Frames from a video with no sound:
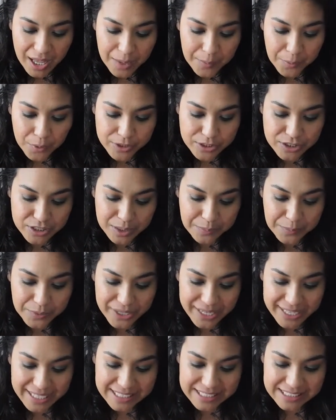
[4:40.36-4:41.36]
Question number
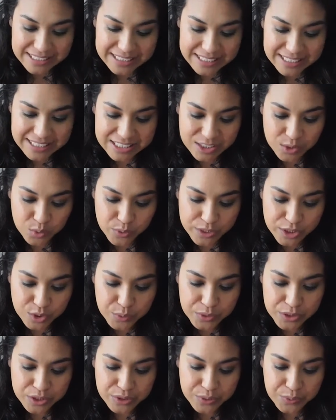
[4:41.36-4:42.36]
eight is, which
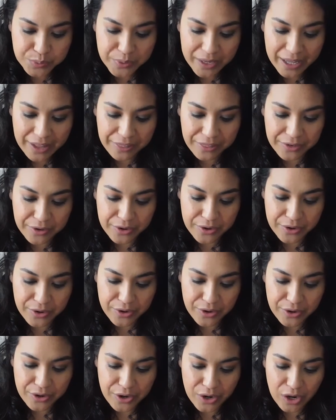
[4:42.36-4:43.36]
would you rather,
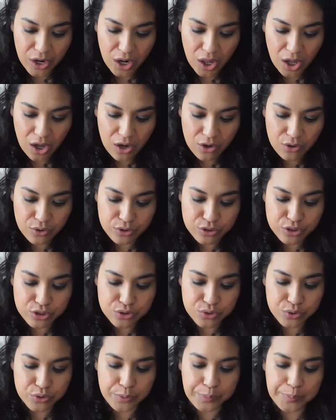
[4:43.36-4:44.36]
long or
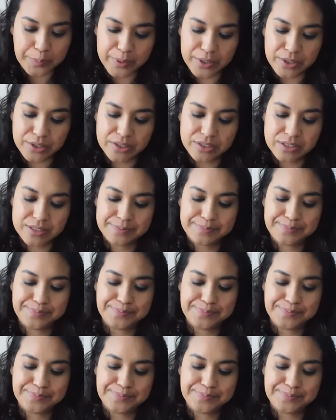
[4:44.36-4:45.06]
short books?